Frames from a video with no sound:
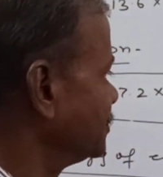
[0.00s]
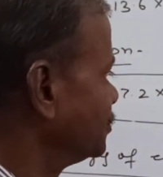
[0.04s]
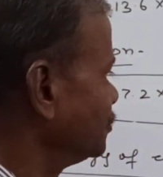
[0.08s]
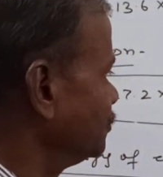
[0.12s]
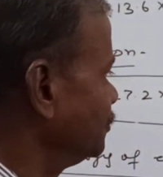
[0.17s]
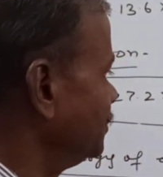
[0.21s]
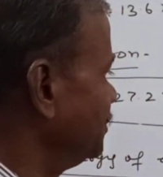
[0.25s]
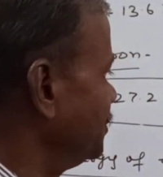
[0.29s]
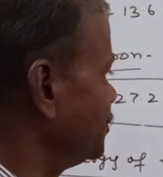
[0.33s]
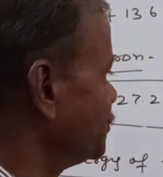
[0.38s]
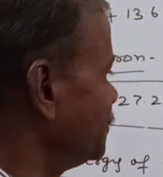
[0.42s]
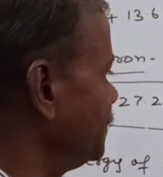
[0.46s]
So
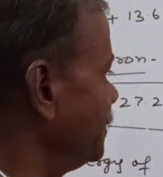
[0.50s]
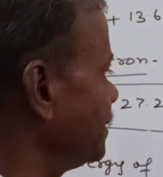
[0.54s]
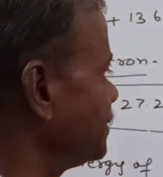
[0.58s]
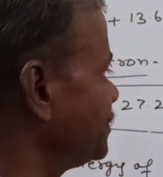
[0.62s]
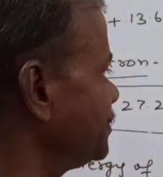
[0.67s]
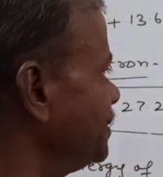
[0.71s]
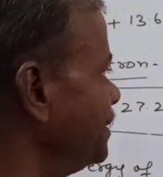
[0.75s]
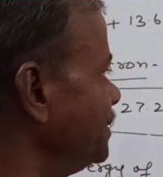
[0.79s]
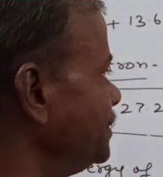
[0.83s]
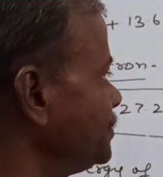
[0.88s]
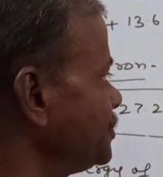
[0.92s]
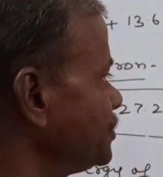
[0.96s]
this will
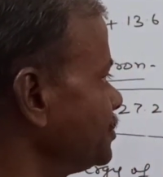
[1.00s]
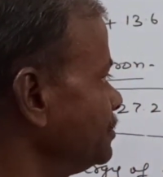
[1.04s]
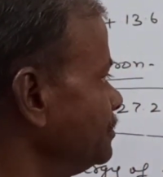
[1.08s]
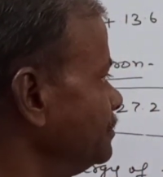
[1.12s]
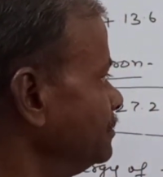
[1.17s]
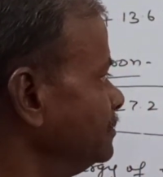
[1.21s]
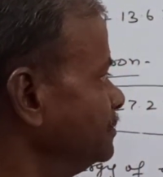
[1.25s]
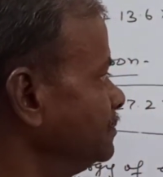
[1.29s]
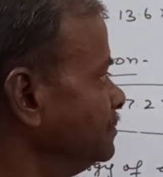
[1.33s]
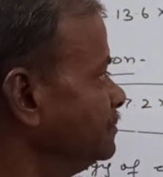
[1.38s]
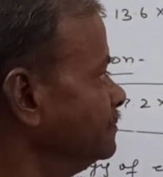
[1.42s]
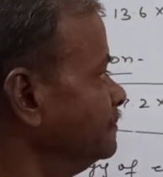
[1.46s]
change
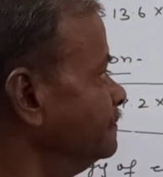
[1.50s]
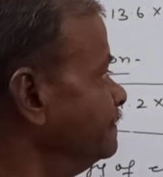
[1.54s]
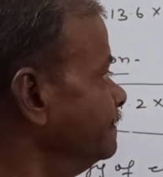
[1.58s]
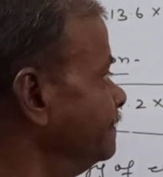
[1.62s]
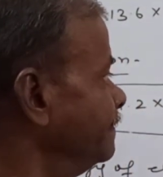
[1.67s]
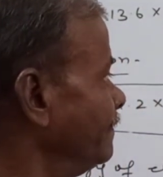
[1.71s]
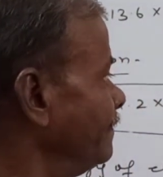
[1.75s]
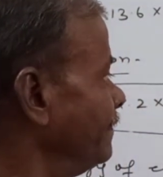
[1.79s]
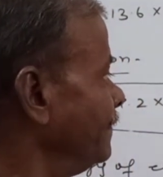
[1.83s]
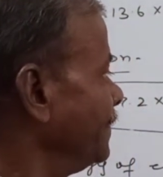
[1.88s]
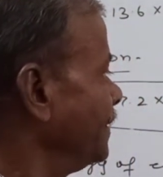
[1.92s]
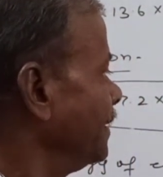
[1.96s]

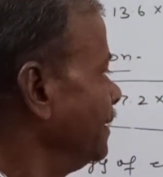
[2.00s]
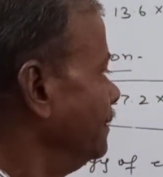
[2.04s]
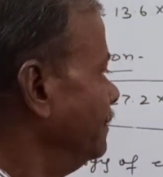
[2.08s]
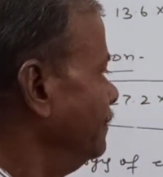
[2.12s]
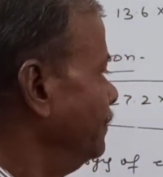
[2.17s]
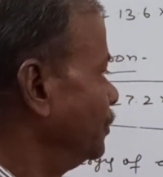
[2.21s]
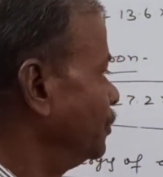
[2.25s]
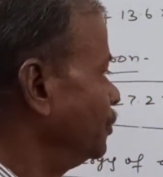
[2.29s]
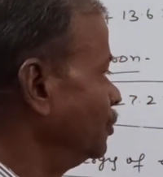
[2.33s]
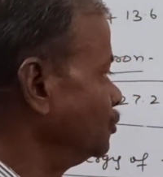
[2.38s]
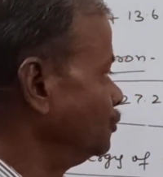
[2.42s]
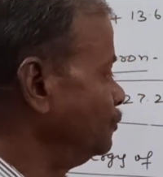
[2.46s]

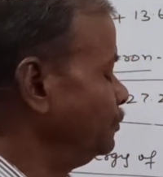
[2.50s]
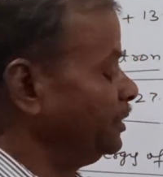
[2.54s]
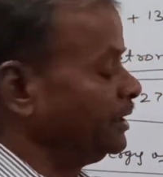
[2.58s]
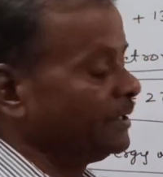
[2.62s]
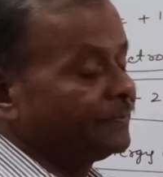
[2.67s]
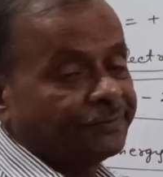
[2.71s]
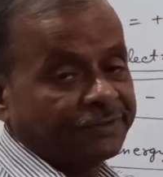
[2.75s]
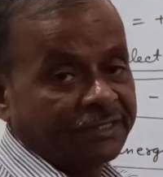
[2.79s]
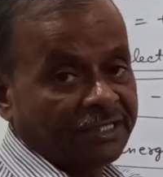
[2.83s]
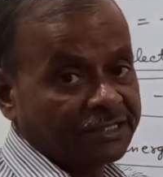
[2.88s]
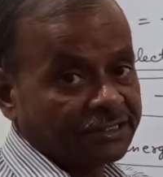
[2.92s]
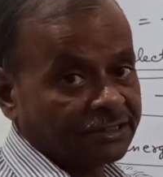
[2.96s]
because we
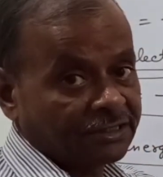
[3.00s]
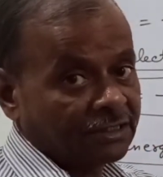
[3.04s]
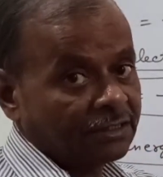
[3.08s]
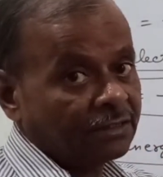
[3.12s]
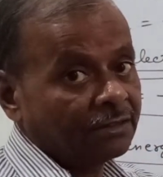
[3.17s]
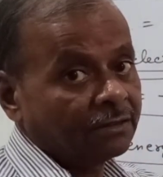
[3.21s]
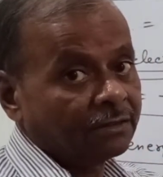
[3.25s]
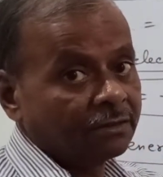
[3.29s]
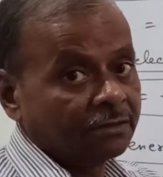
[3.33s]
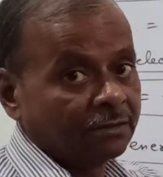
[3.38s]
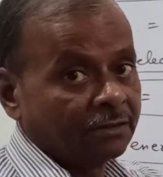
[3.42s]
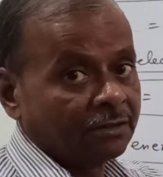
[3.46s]
have changed
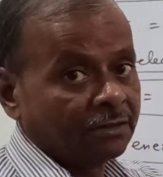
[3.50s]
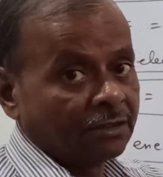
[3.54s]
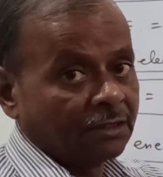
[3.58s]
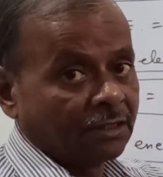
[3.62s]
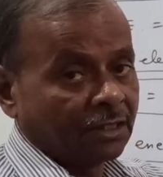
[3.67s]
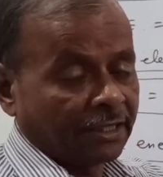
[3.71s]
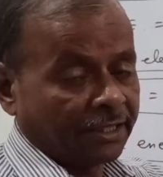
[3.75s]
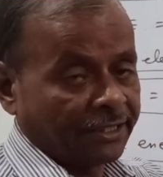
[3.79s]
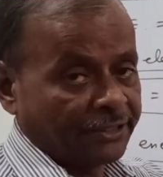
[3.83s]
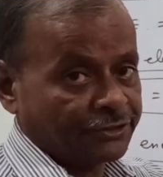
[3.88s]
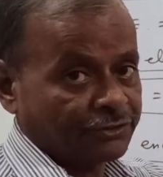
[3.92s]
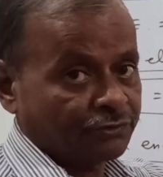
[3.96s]
the
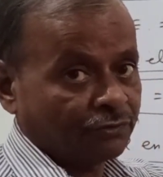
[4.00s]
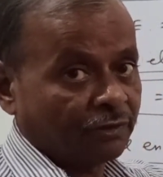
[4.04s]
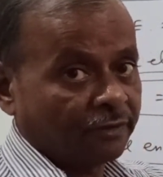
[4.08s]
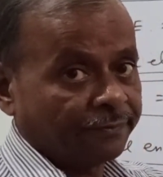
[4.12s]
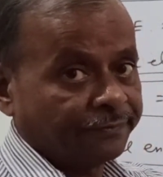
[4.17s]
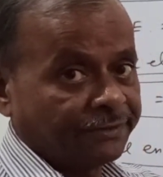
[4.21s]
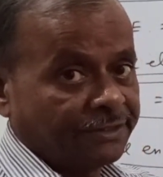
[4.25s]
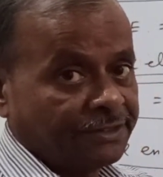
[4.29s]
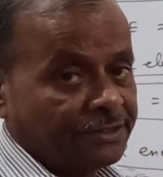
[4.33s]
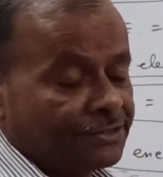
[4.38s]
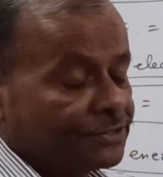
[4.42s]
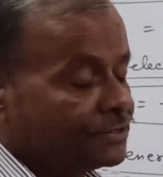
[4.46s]
ratio of
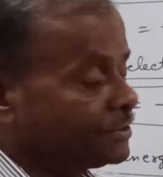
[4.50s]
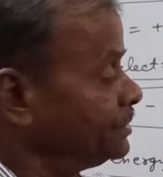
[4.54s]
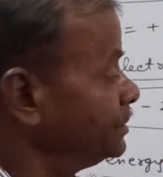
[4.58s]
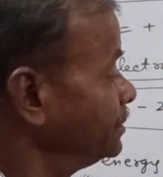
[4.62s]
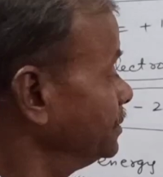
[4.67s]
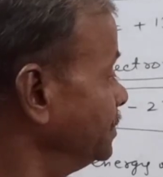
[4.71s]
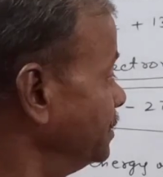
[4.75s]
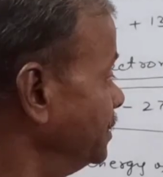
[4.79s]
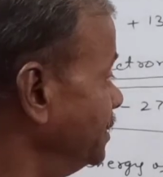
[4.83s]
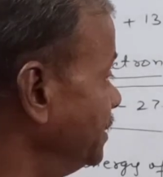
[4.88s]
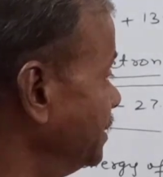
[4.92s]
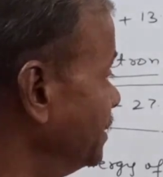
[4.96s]
these
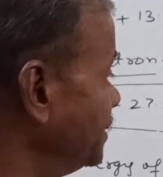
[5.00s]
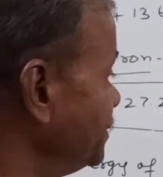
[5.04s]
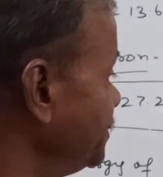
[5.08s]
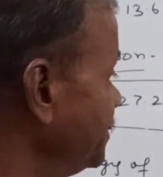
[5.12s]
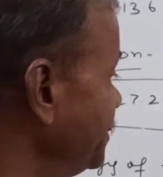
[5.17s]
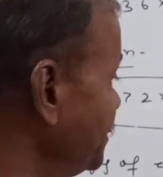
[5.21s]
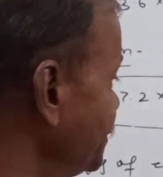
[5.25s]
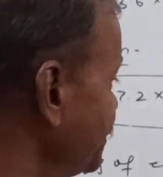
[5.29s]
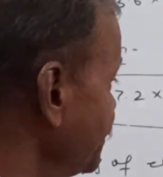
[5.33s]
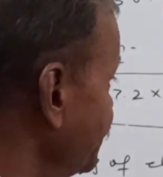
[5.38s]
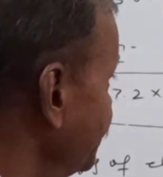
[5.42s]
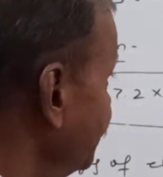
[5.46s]

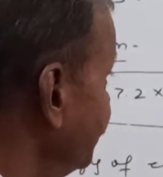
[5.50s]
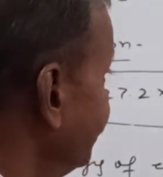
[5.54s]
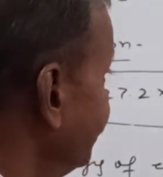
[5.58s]
energies.